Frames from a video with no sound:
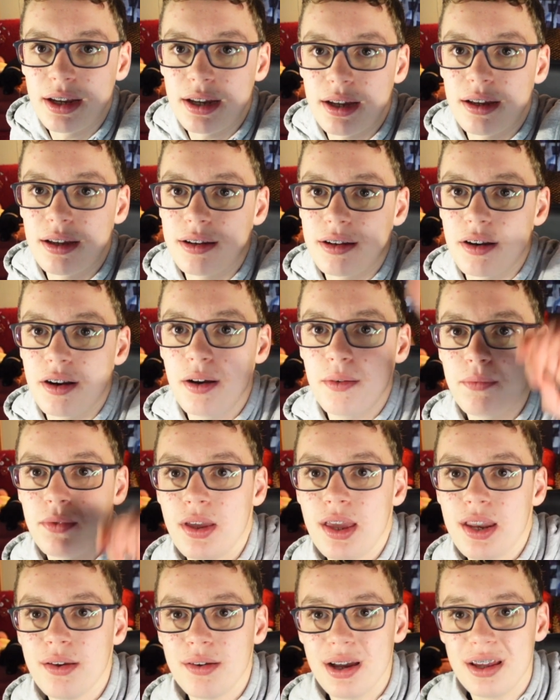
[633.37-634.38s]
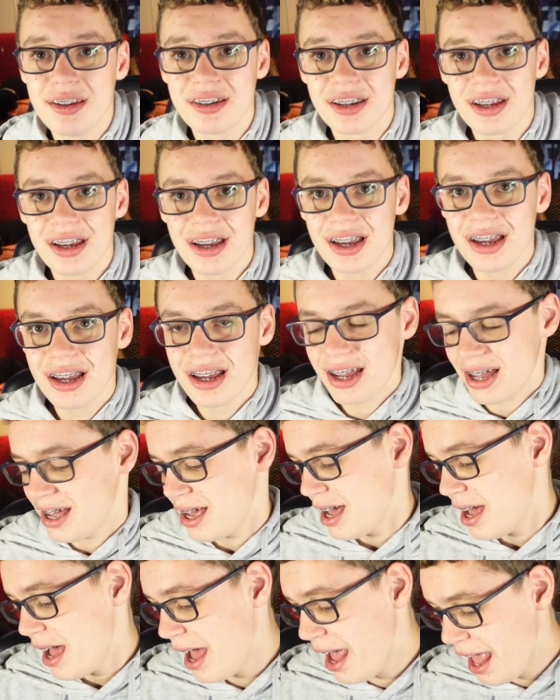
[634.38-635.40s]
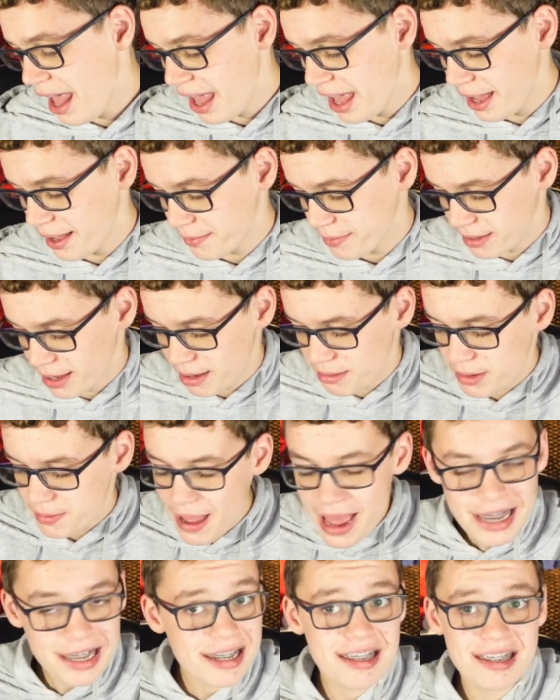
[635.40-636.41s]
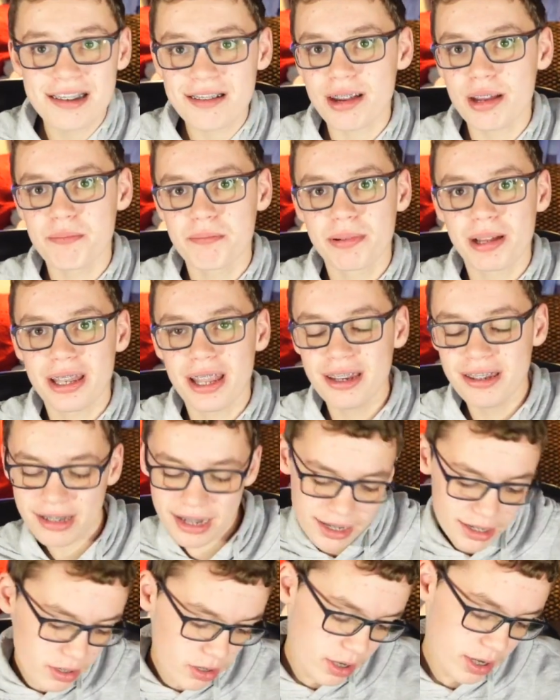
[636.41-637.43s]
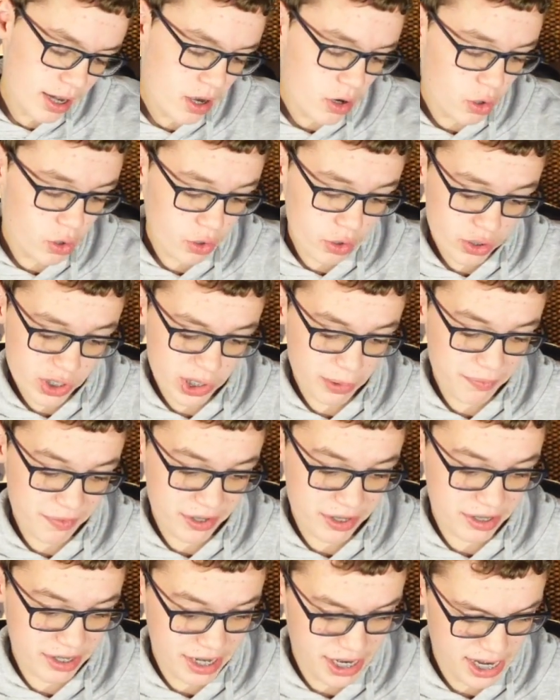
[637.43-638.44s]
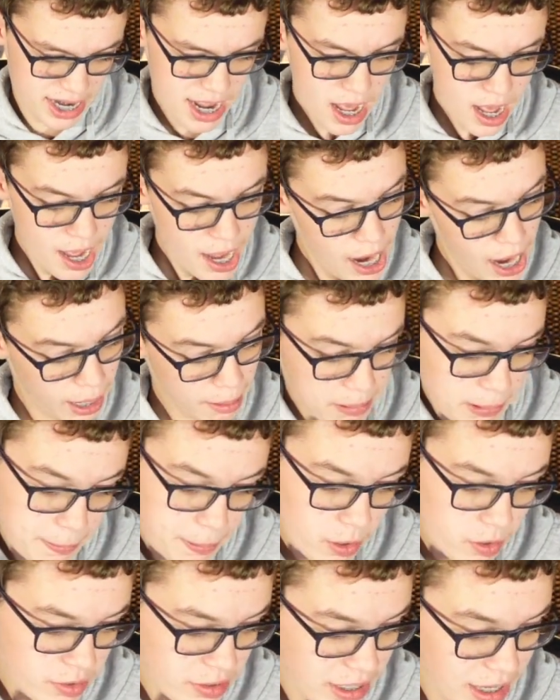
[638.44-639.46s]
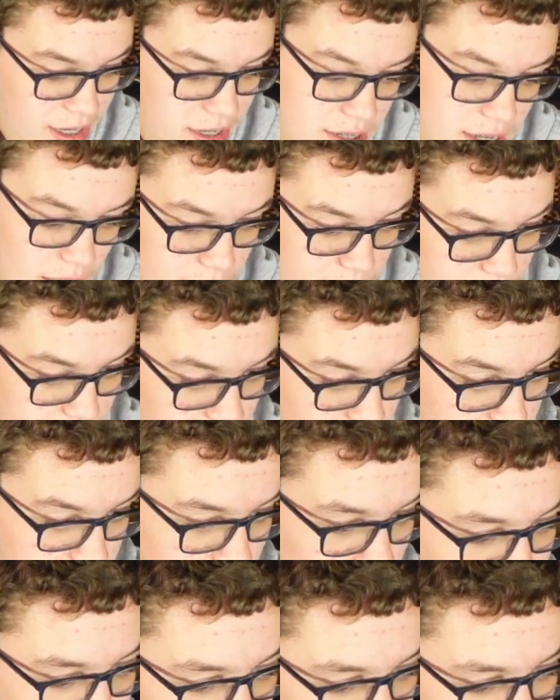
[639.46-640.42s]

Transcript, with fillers: I don't know. Anyways, I'm about to stream, but let's take a look at our horoscope for today. A proposed get-together with a love